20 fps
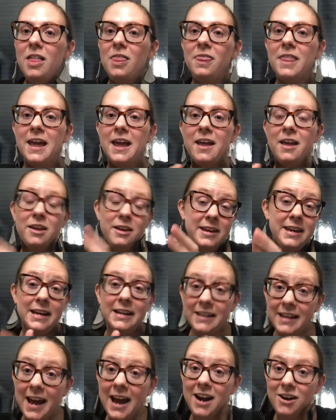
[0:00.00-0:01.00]
They
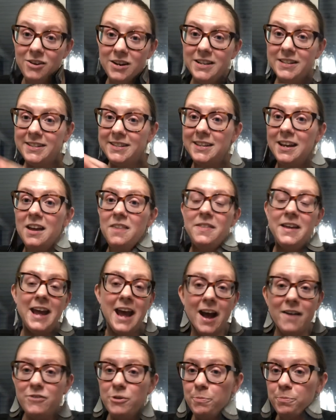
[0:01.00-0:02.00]
get carrots. They
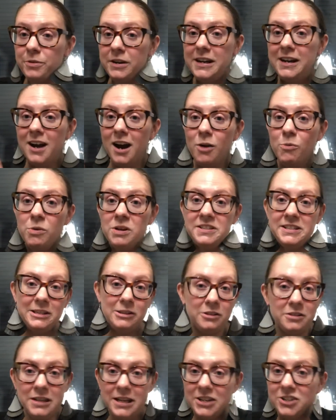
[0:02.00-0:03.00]
have the pre-cut ones that
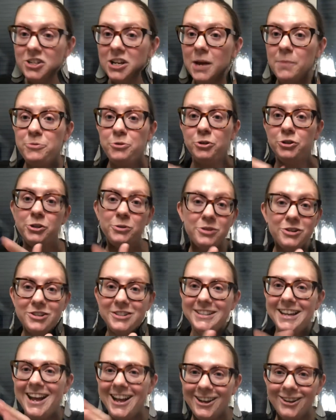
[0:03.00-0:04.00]
look like chips, or do it
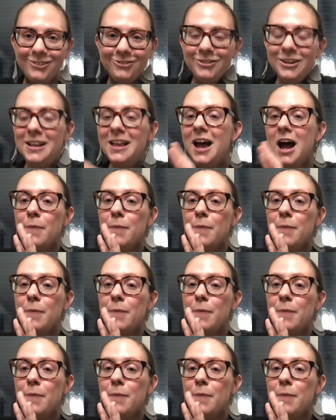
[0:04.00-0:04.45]
yourself.